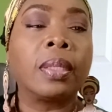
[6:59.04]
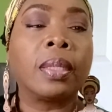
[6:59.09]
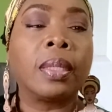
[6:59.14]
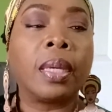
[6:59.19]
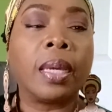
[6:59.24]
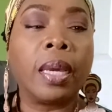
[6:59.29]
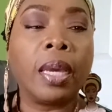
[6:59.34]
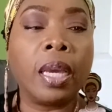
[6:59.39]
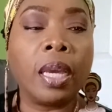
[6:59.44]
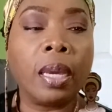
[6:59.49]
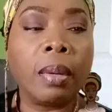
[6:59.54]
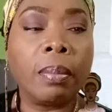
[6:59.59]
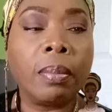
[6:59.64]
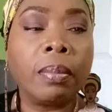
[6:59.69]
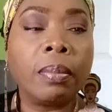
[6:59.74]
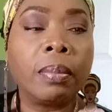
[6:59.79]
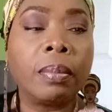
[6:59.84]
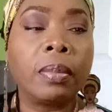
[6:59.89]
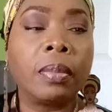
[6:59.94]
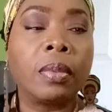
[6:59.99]

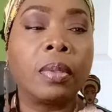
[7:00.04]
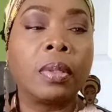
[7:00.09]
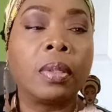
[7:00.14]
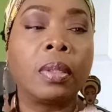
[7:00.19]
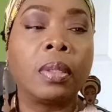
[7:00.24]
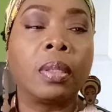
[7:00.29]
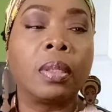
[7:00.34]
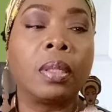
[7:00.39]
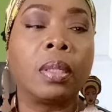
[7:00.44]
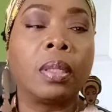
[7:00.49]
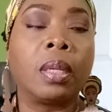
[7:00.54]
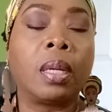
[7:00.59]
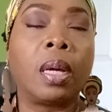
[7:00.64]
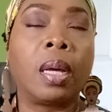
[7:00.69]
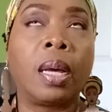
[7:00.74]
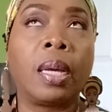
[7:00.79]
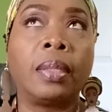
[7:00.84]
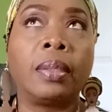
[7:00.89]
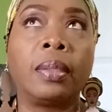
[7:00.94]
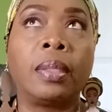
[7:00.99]
came,
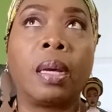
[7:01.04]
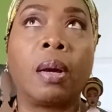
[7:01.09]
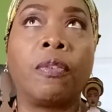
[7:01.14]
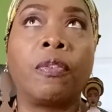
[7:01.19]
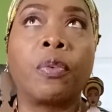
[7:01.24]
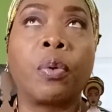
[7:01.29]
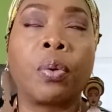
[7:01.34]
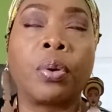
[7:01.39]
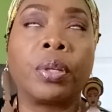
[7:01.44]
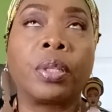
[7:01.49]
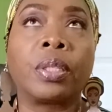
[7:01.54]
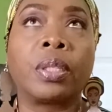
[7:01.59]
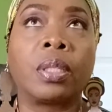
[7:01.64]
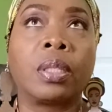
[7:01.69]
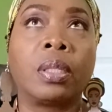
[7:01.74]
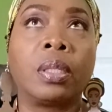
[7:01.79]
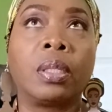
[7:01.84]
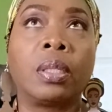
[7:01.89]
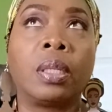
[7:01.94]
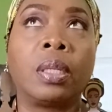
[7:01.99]
and of course
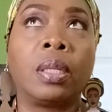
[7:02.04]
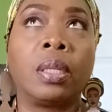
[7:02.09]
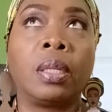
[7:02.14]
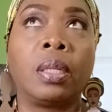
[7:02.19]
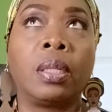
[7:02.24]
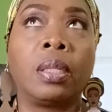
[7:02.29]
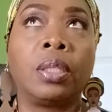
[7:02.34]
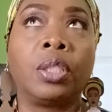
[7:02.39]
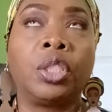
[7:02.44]
the